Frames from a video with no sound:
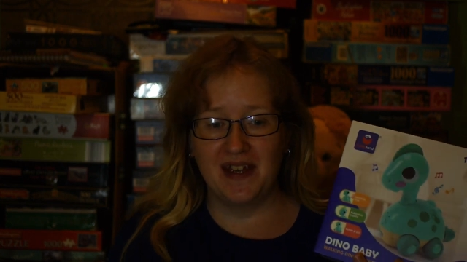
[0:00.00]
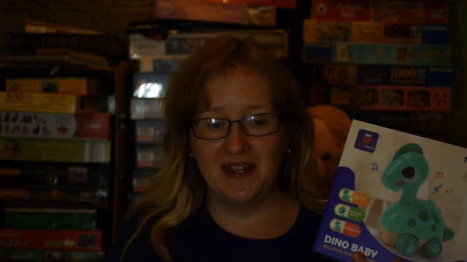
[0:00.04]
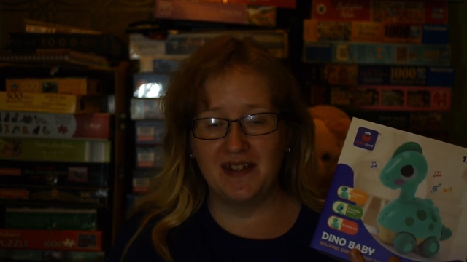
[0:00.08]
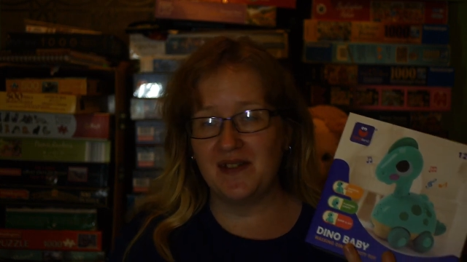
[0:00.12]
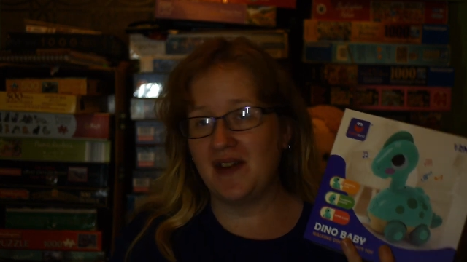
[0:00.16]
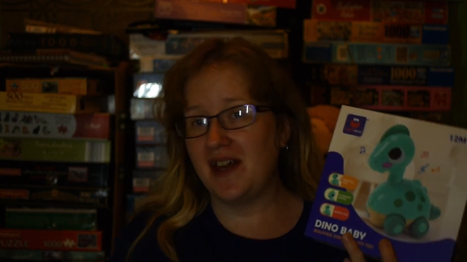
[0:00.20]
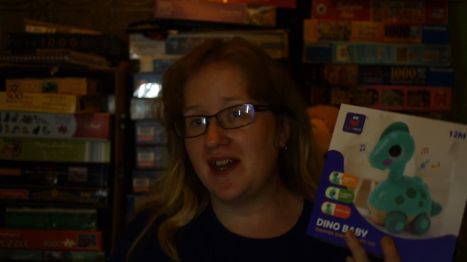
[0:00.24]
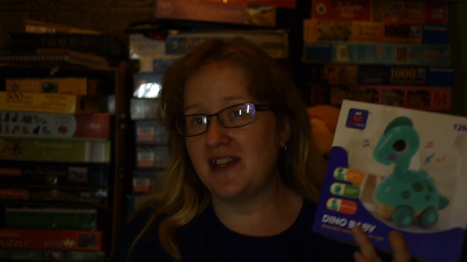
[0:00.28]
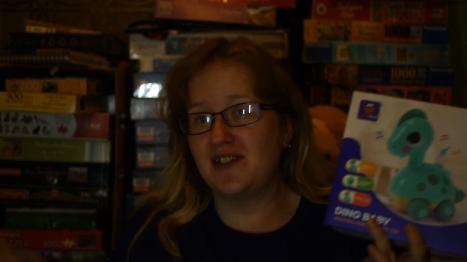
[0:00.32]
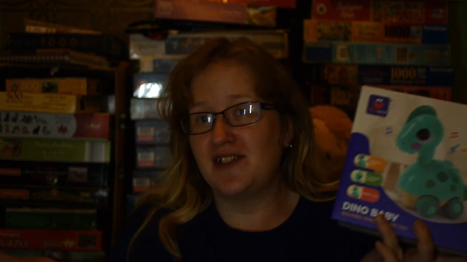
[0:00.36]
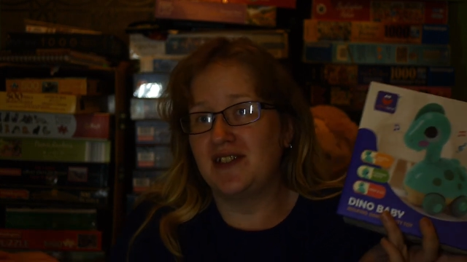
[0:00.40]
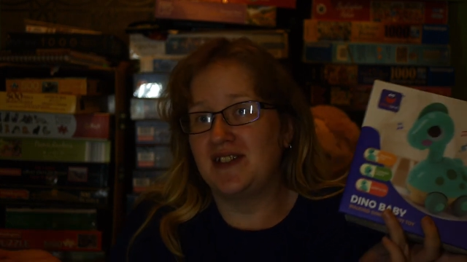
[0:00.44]

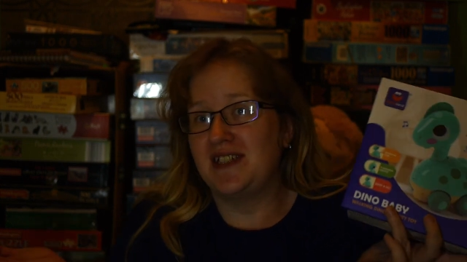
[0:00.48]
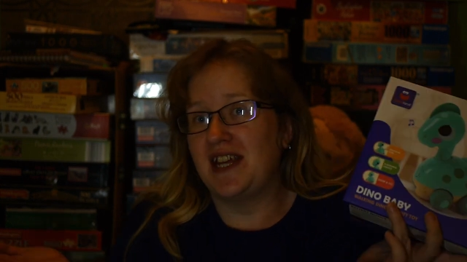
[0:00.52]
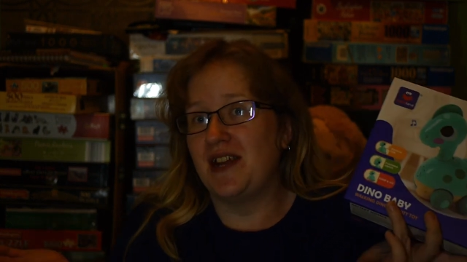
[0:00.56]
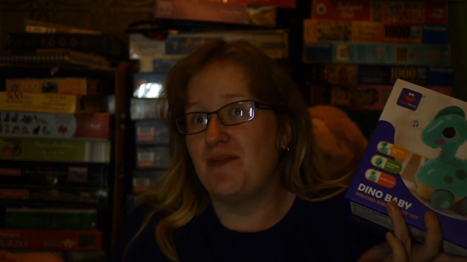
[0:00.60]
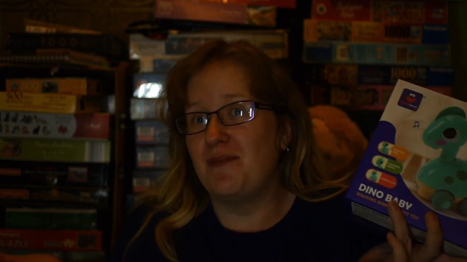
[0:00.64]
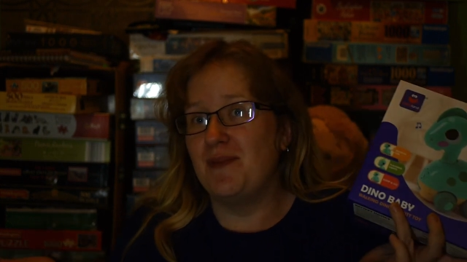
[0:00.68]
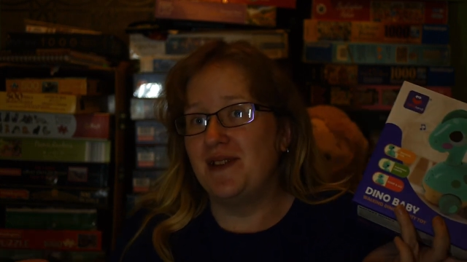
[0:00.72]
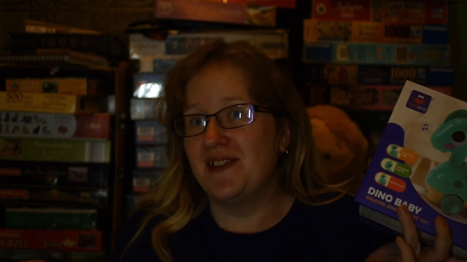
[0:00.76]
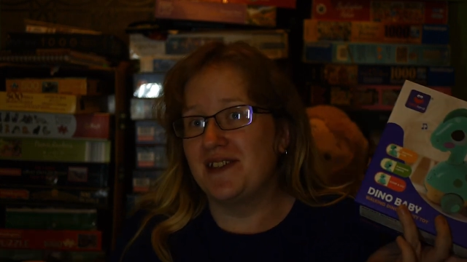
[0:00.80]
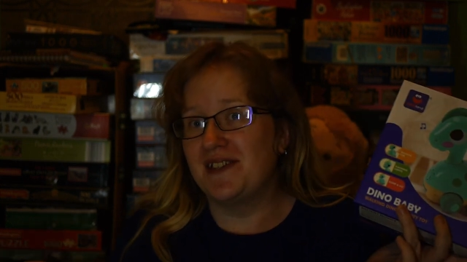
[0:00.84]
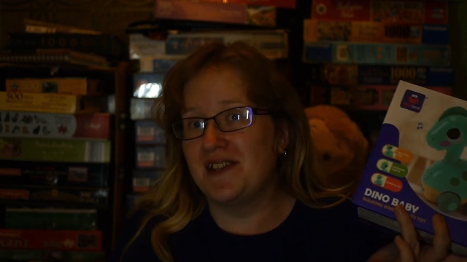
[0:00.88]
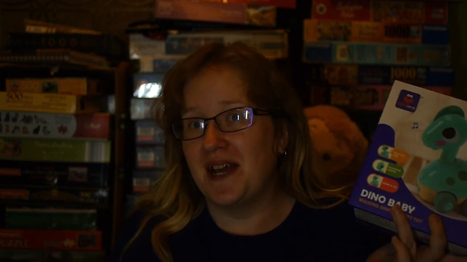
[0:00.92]
so it just
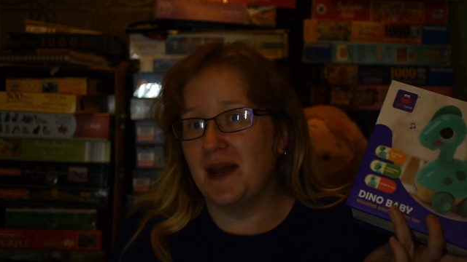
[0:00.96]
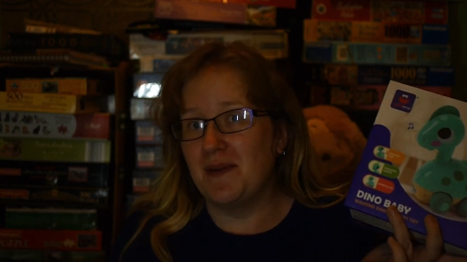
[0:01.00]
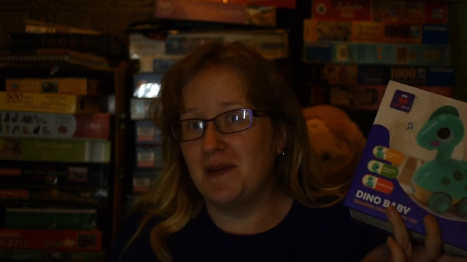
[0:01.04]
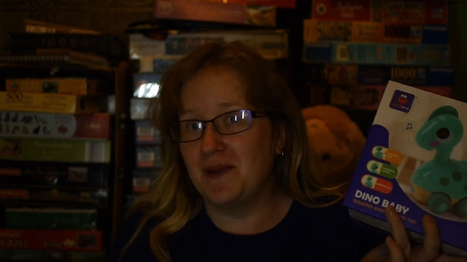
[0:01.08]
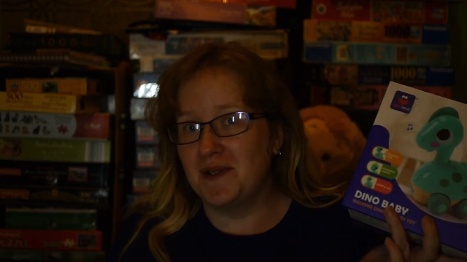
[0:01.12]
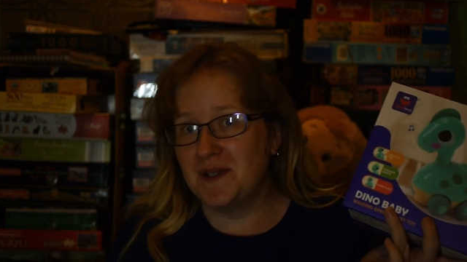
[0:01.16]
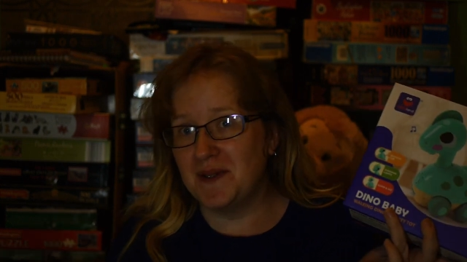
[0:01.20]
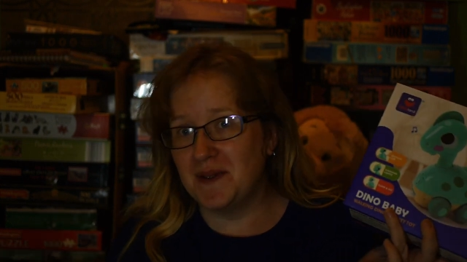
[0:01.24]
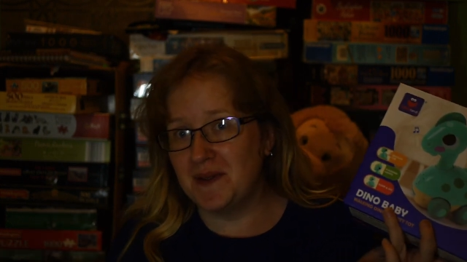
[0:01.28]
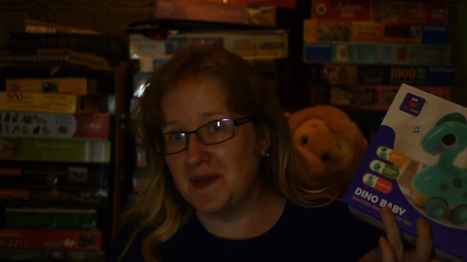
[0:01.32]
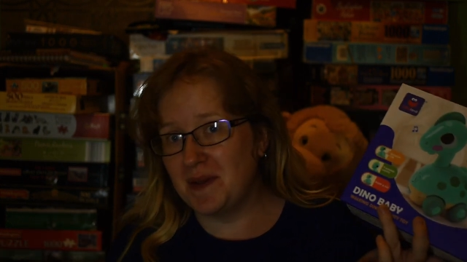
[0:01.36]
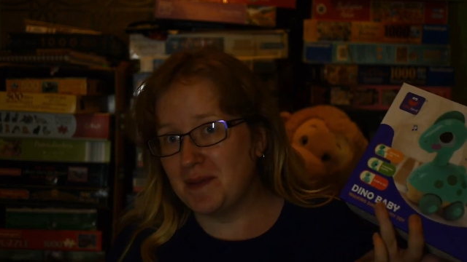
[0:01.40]
saved me the
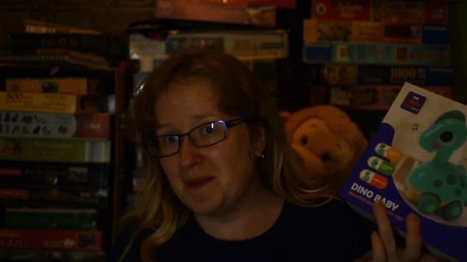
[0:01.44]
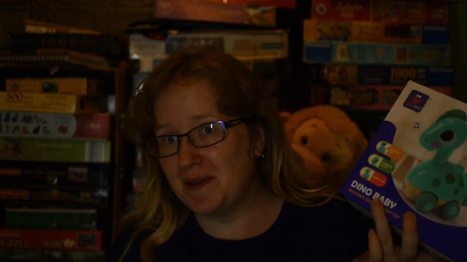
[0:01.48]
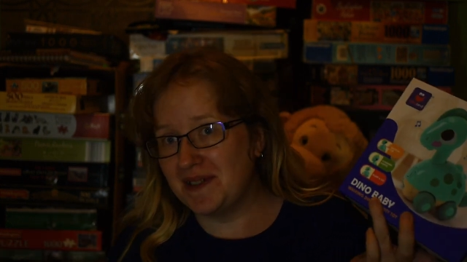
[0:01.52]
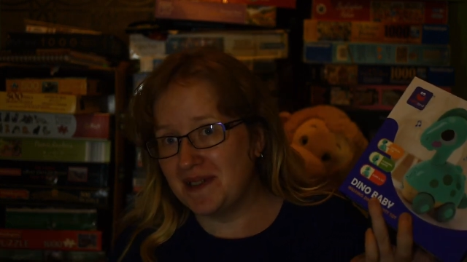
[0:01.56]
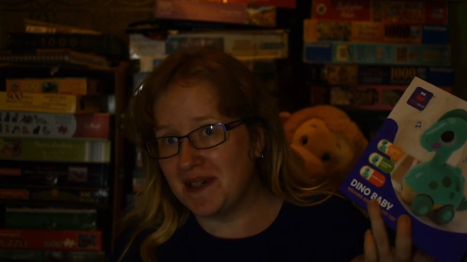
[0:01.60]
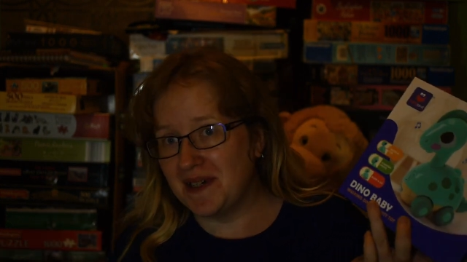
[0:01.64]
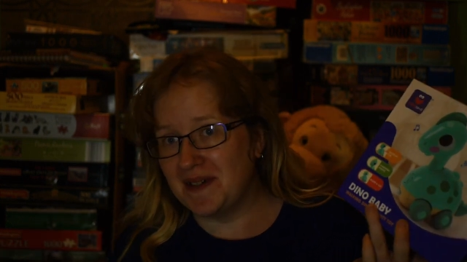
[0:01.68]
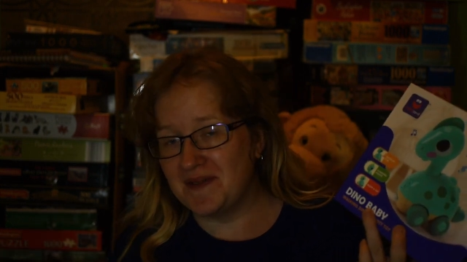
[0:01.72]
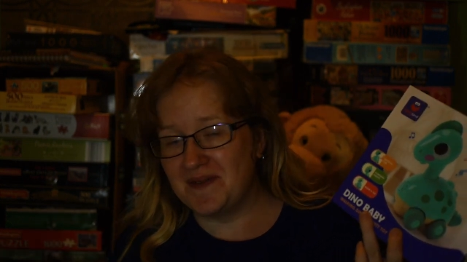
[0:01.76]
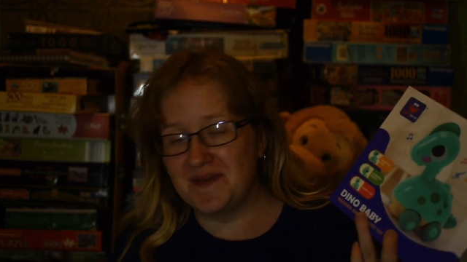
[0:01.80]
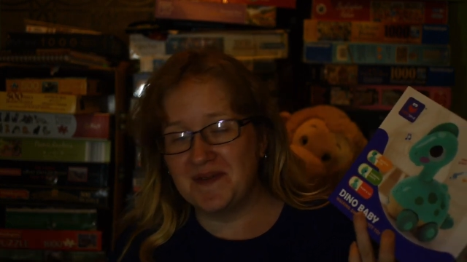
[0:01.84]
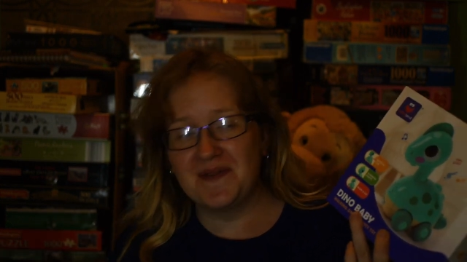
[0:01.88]
time of doing it
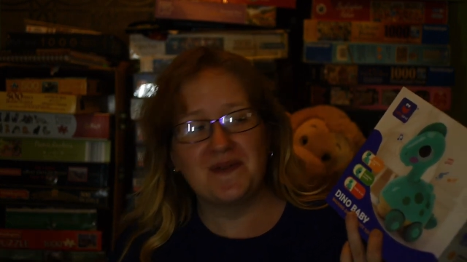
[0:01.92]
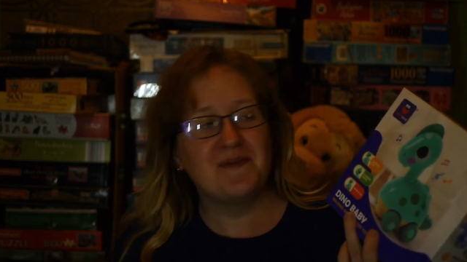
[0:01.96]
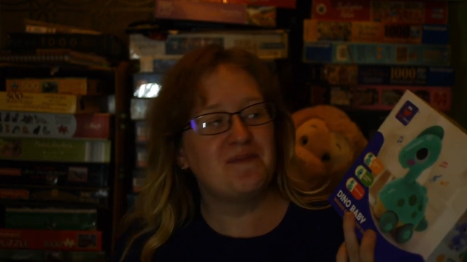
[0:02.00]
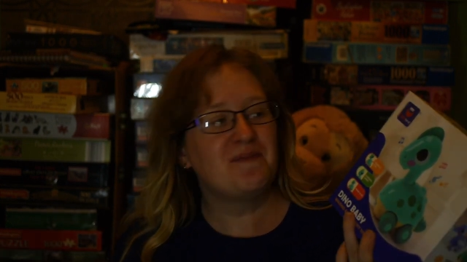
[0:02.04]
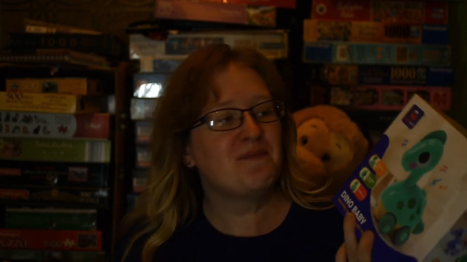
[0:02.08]
myself.